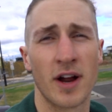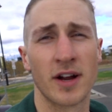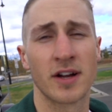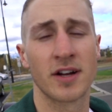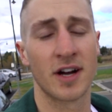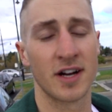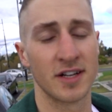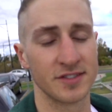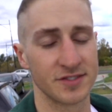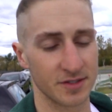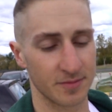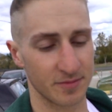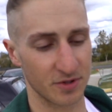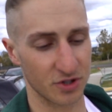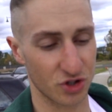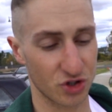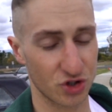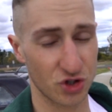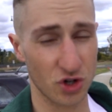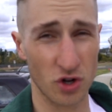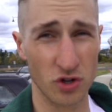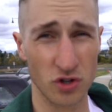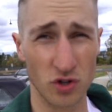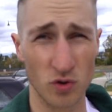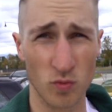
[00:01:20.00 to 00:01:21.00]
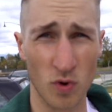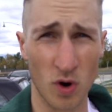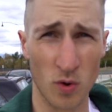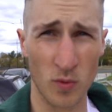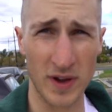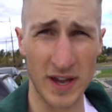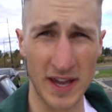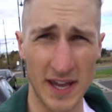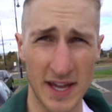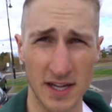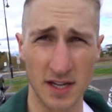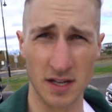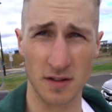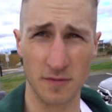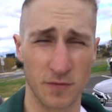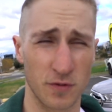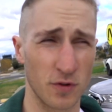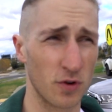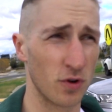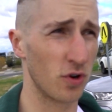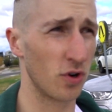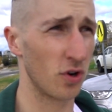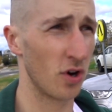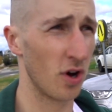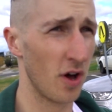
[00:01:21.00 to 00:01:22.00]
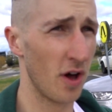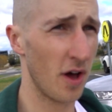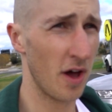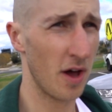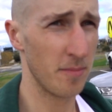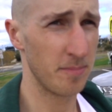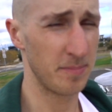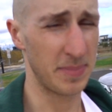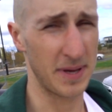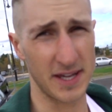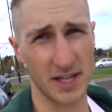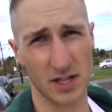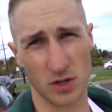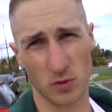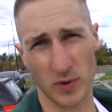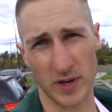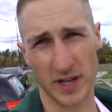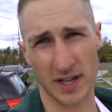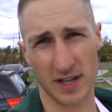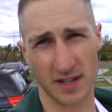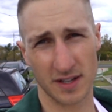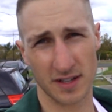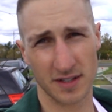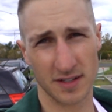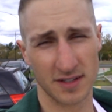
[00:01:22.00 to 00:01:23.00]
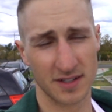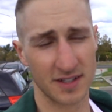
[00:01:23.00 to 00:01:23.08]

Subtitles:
right, guys, I'm gonna show you what we're eating for peak week.